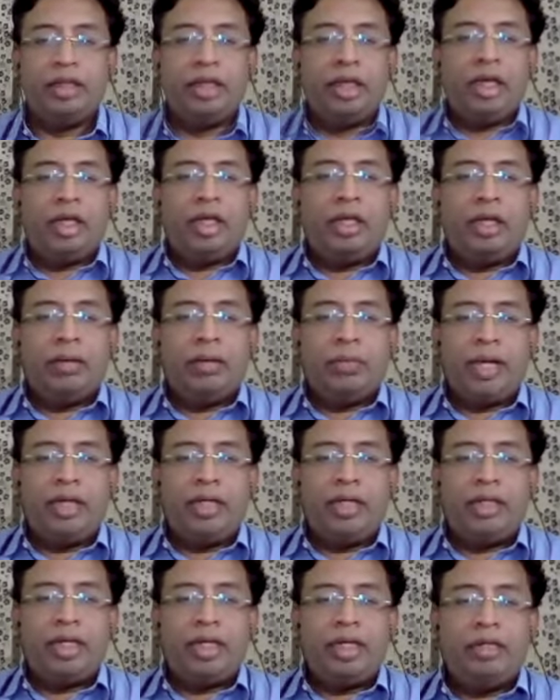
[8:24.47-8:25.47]
And the
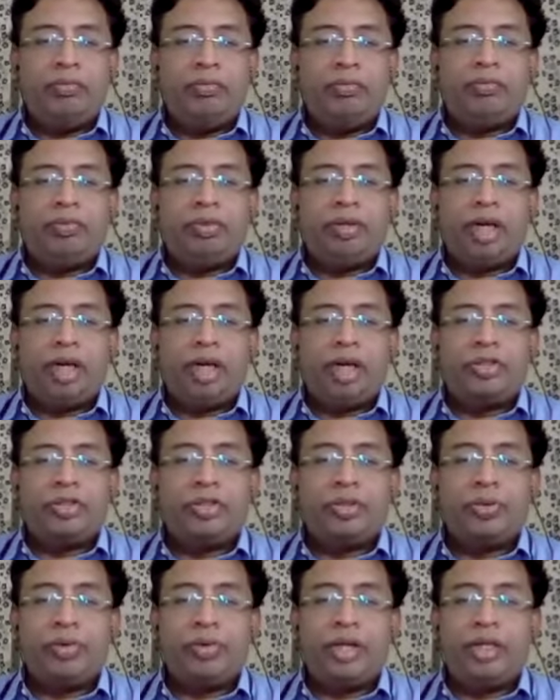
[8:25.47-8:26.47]
main challenge before us
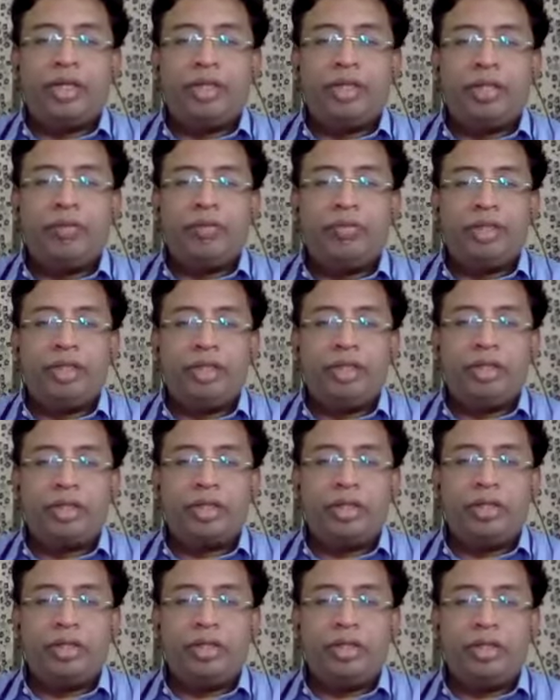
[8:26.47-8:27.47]
to ensure business
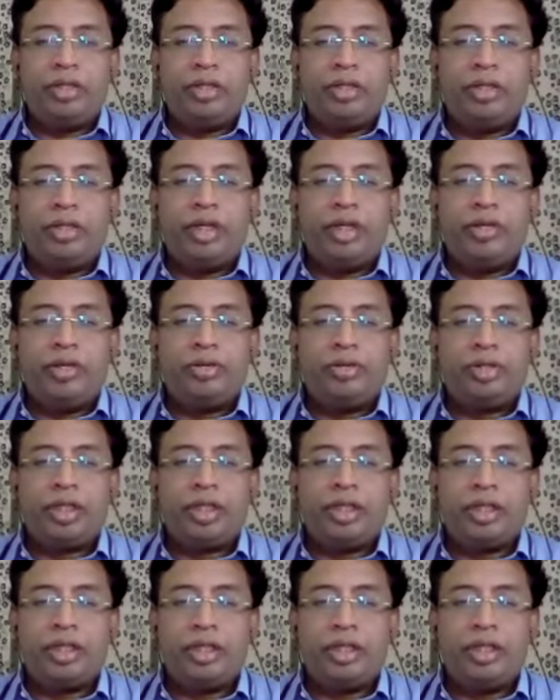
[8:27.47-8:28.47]
continuity and to
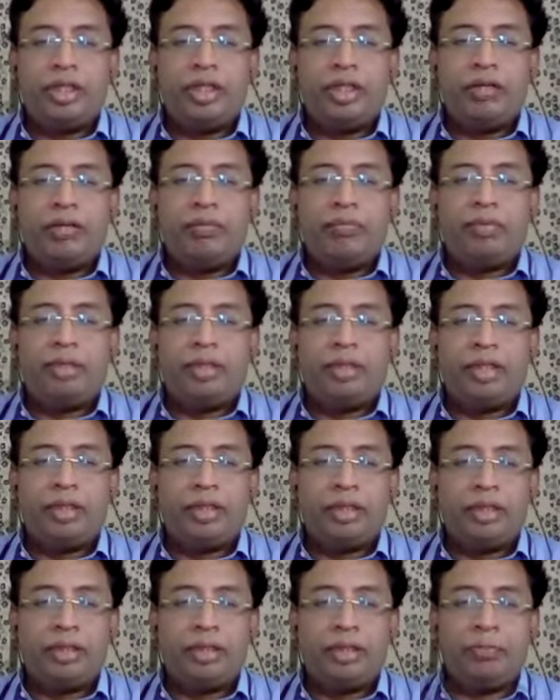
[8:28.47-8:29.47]
sustain the
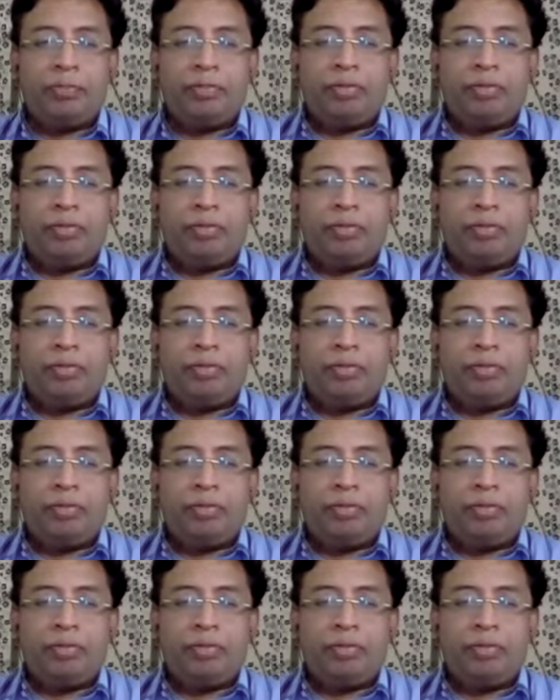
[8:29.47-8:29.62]
business.